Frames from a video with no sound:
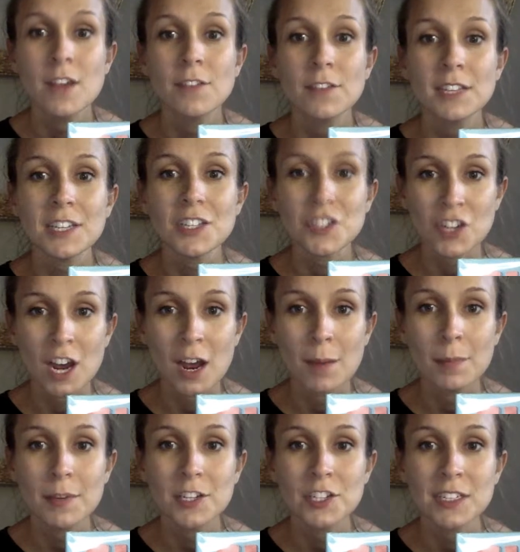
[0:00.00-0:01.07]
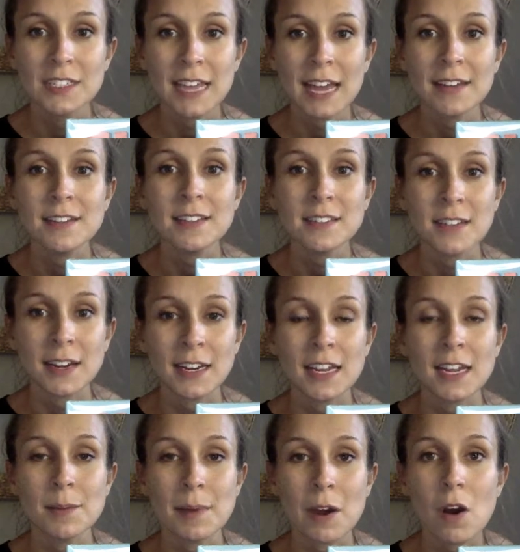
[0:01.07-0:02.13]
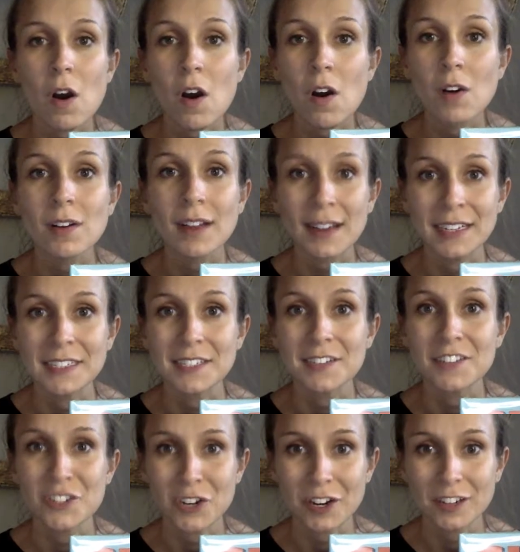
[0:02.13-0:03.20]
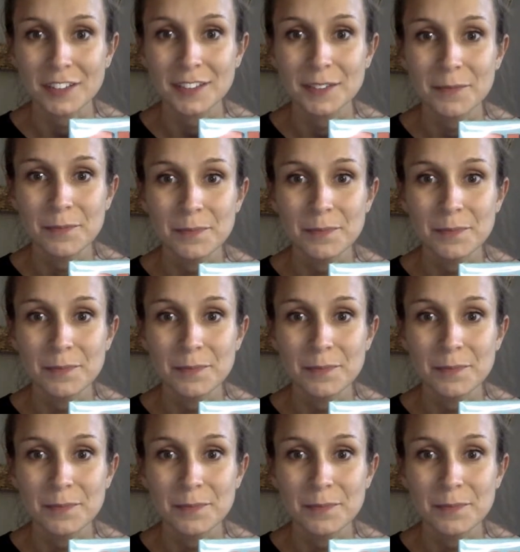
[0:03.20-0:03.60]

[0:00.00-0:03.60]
For this job, she's had to study about all kinds of sharks.